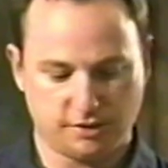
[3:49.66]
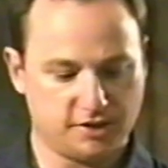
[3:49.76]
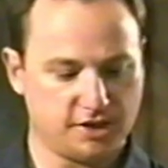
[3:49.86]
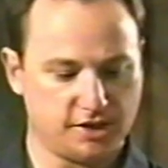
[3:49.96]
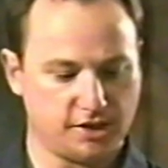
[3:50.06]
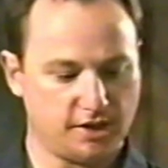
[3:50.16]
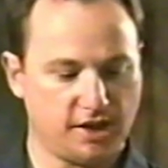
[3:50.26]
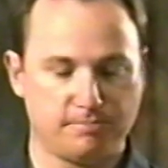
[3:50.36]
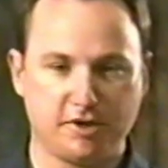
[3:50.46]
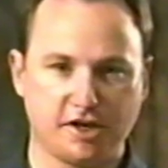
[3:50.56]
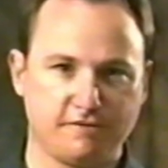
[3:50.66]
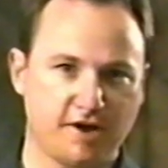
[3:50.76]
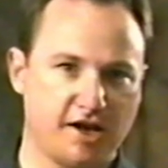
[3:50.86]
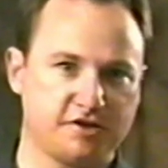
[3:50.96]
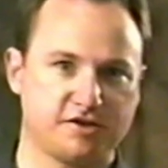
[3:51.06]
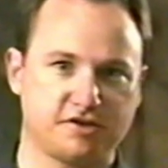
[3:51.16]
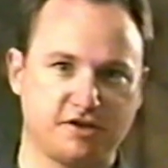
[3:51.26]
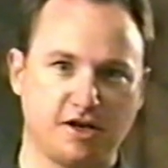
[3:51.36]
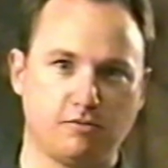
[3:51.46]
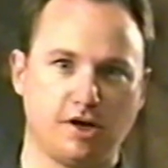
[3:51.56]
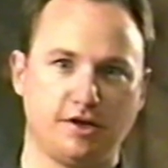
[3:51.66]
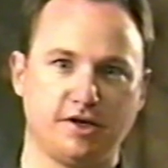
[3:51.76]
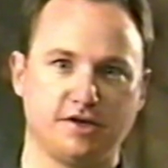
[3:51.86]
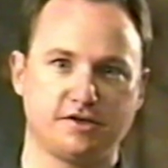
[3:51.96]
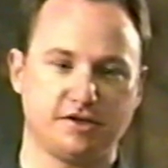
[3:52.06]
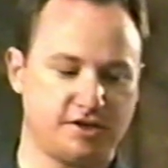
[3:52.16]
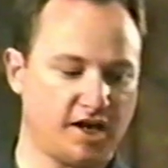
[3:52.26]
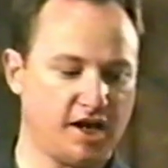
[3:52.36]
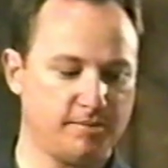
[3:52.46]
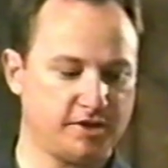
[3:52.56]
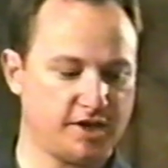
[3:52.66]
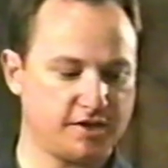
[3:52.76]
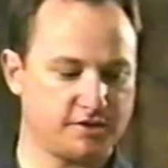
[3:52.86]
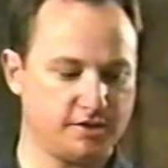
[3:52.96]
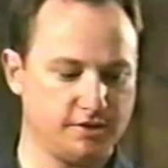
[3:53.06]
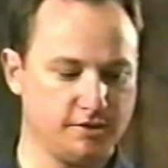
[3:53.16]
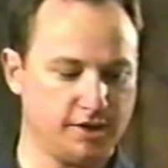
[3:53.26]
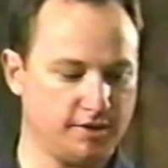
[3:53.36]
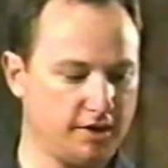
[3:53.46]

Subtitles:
The big advantage to stud welding is the time it takes to do it.